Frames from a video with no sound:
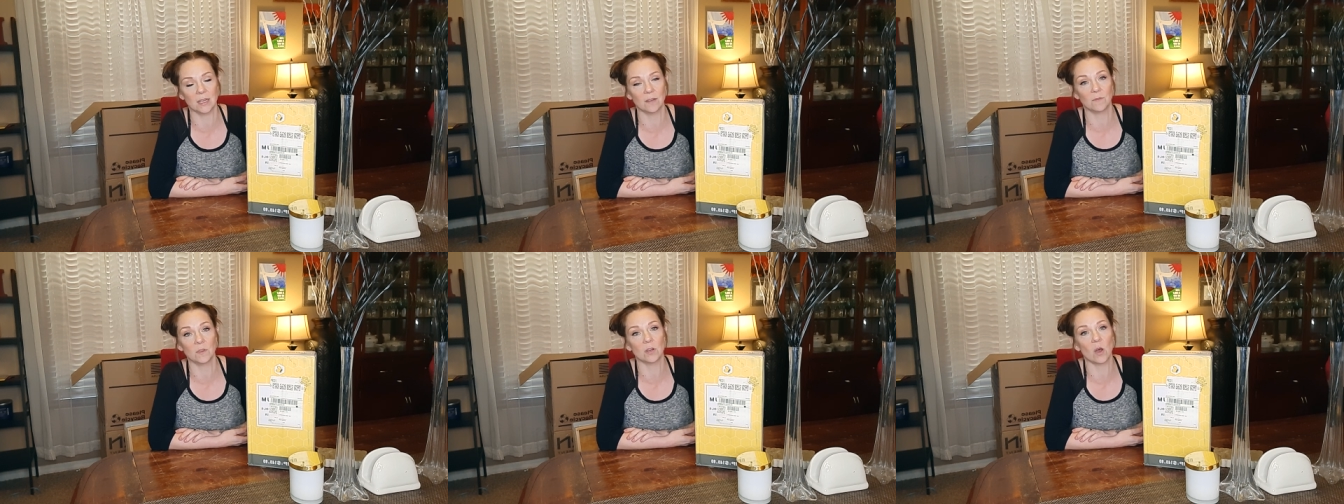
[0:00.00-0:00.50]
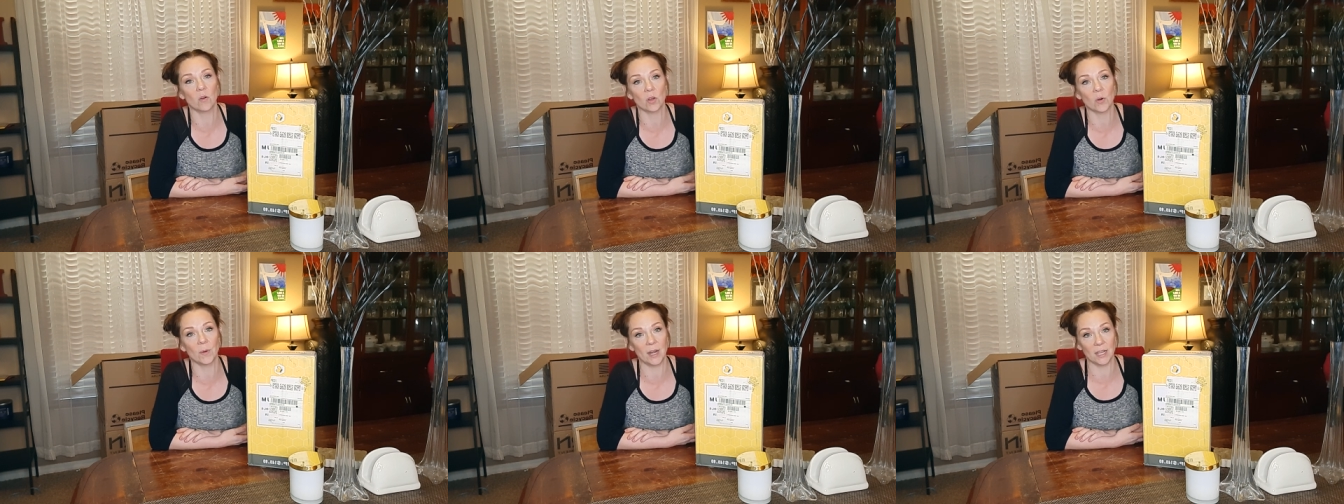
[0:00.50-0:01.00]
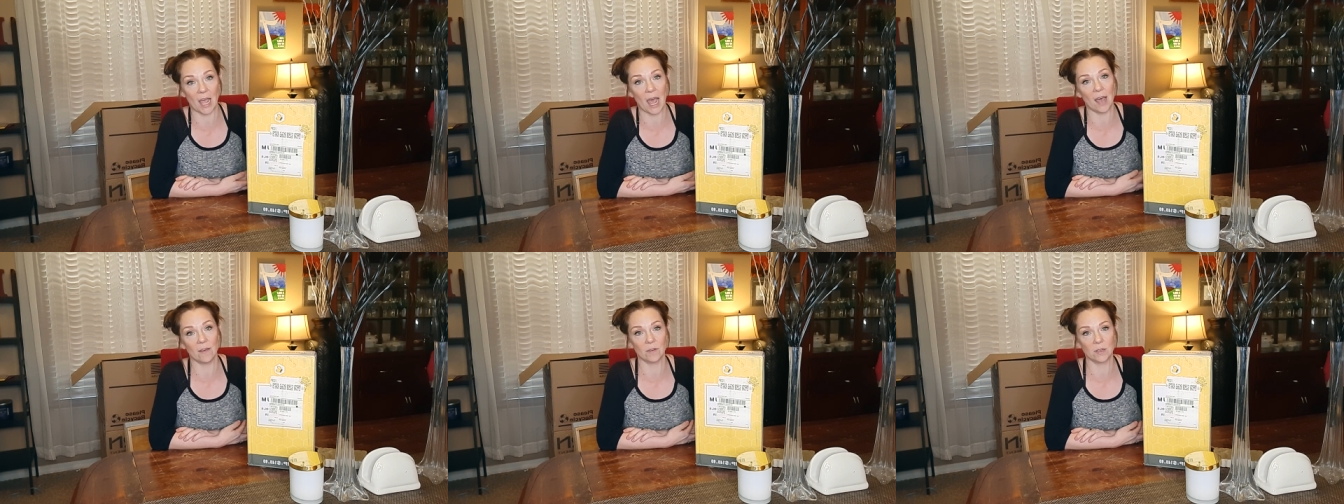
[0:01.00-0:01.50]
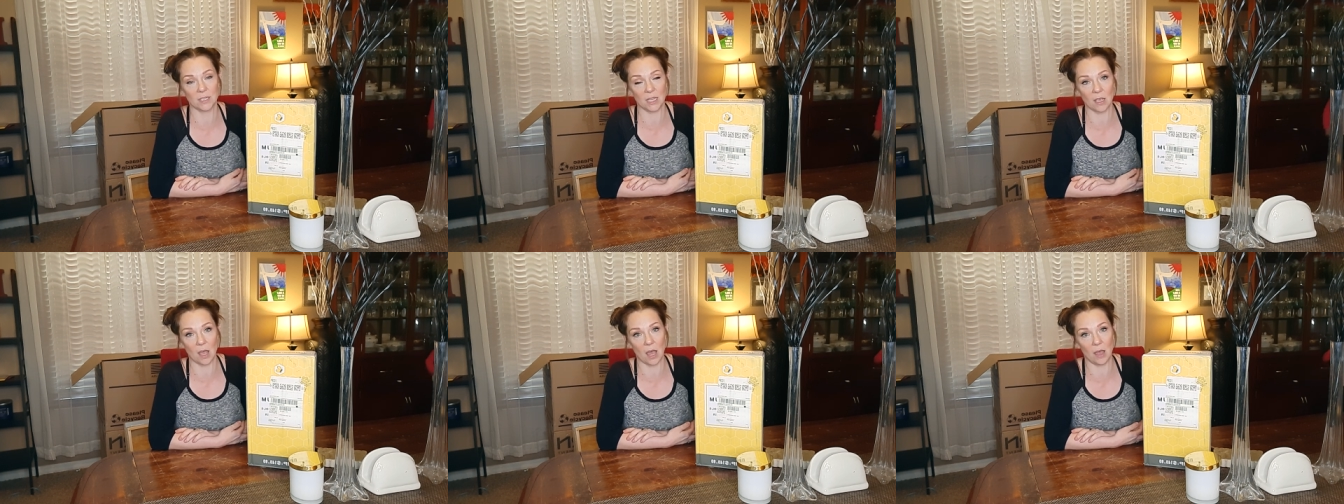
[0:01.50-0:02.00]
And if you don't already have
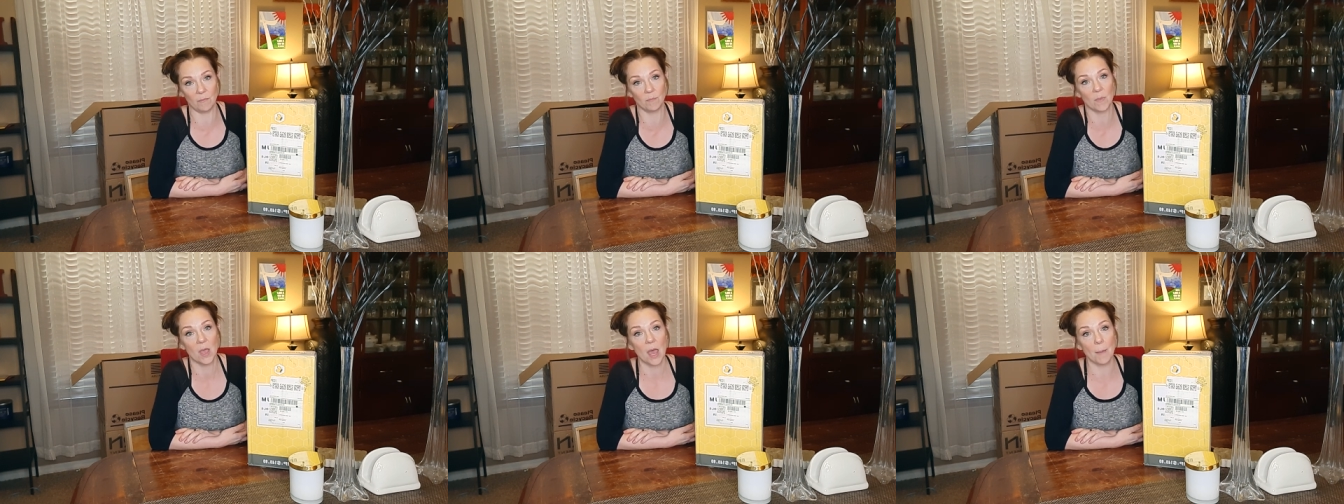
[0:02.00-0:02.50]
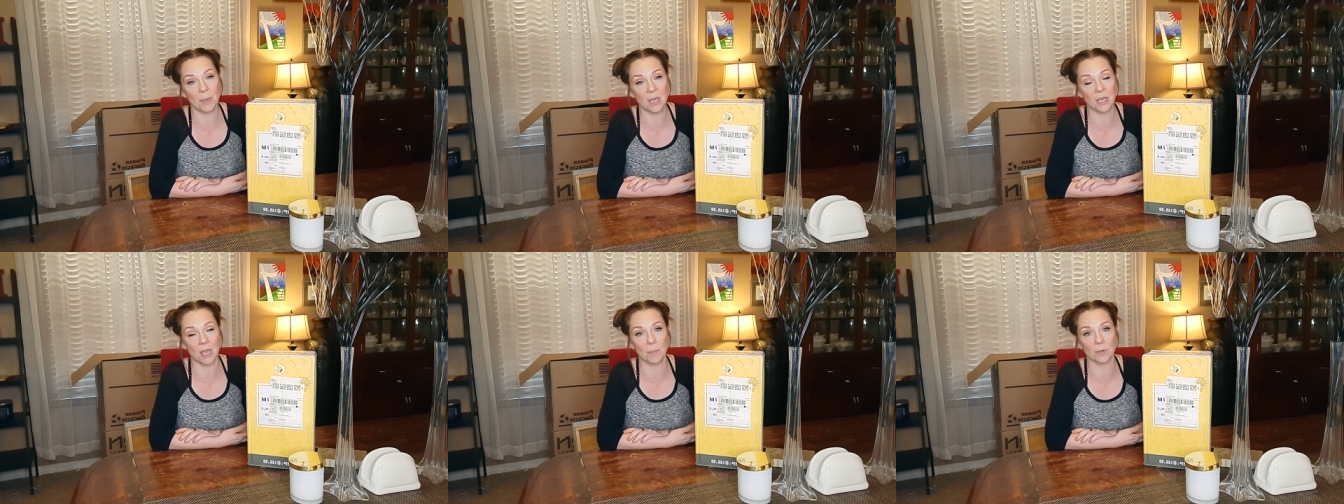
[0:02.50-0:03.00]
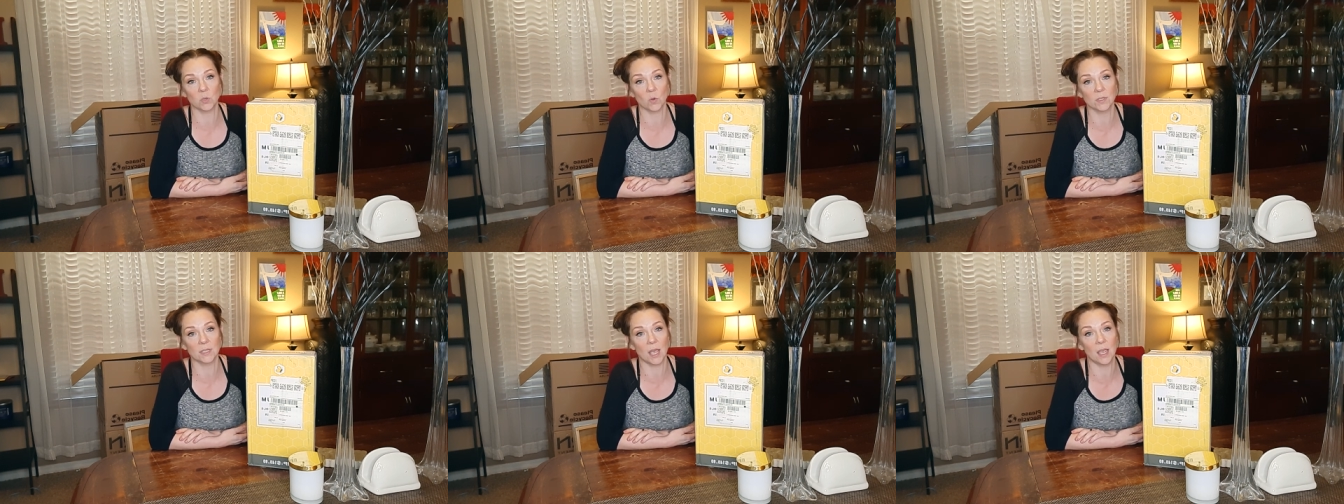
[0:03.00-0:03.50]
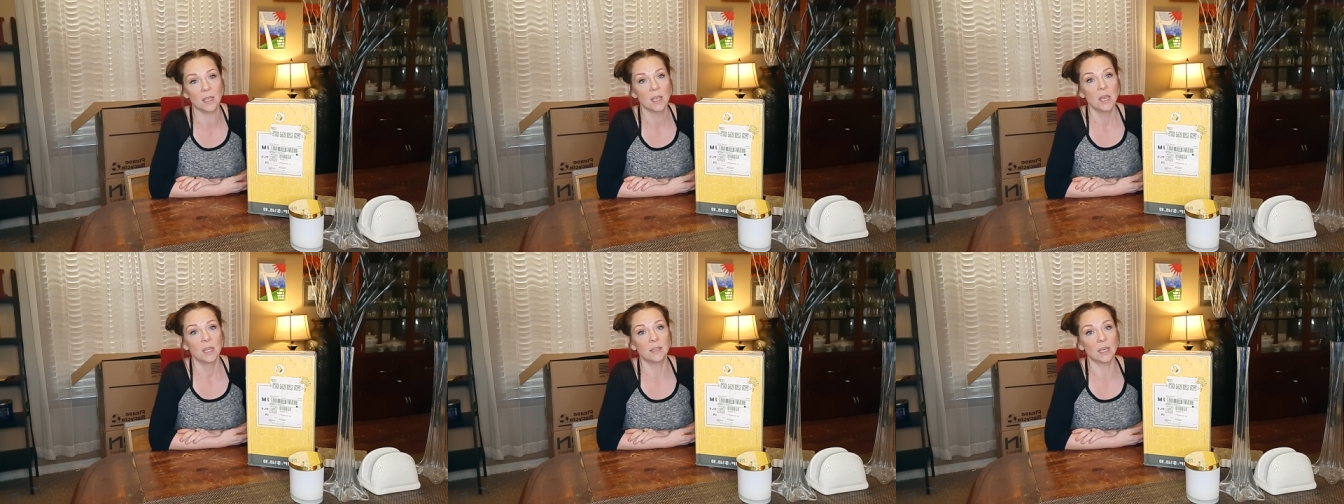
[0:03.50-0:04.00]
a, beekeeper tool
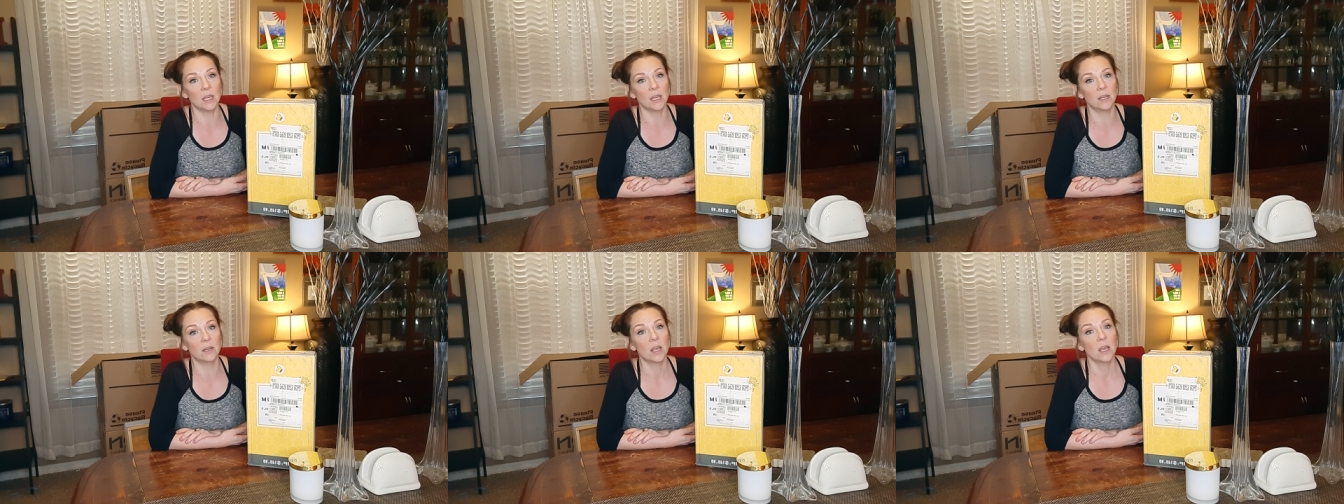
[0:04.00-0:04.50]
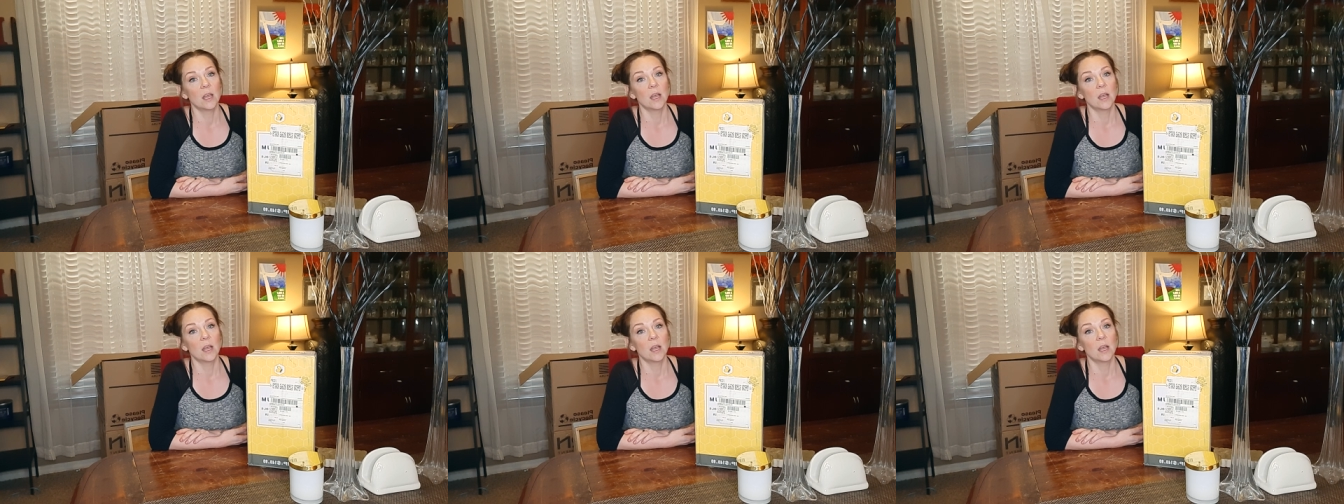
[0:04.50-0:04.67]
set, then